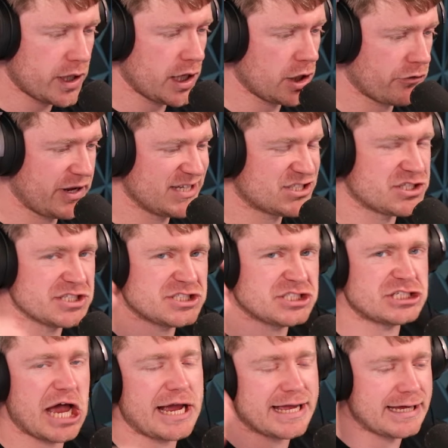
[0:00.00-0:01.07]
here is the
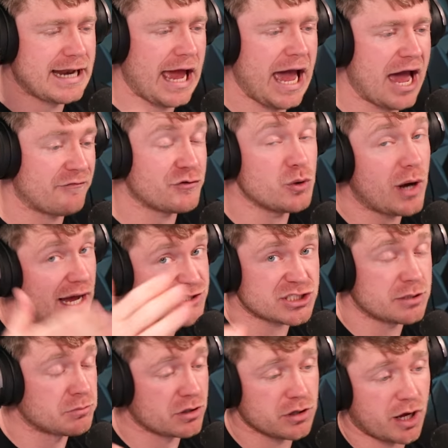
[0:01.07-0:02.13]
second half. You guys
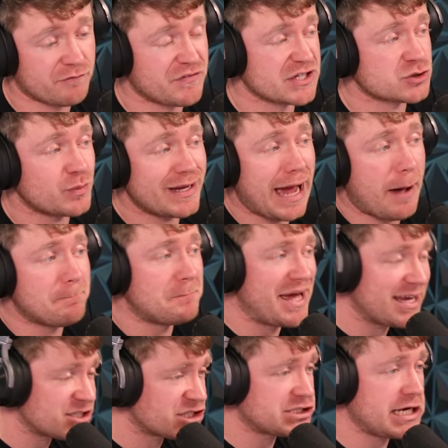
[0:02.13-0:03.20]
seem to love this. We got
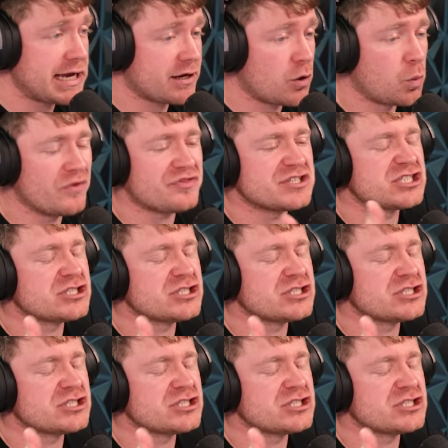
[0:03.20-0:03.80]
Big Stick with the